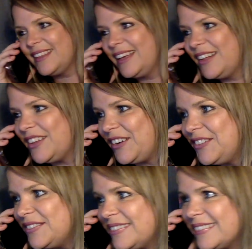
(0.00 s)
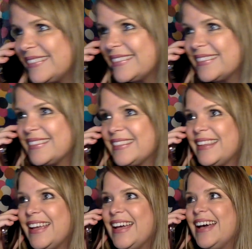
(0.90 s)
Hello.
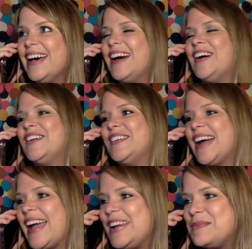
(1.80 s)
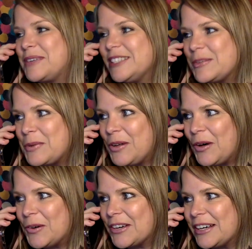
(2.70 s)
Oh, hey, Principal
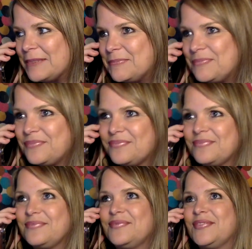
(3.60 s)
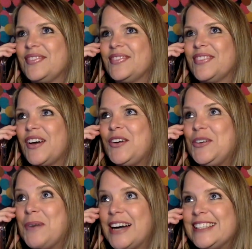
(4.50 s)
Holcomb. Oh, you
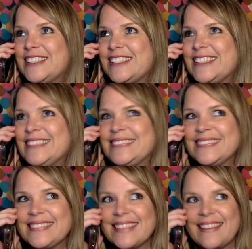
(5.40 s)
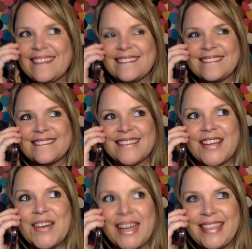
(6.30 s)
watched?
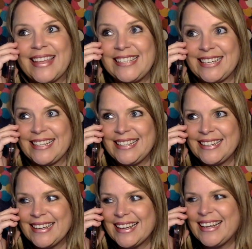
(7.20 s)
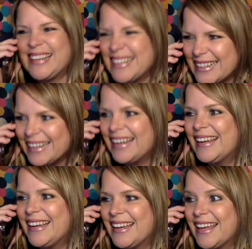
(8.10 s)
Okay, they did?
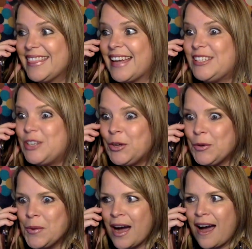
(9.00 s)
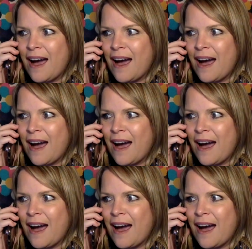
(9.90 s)
They do?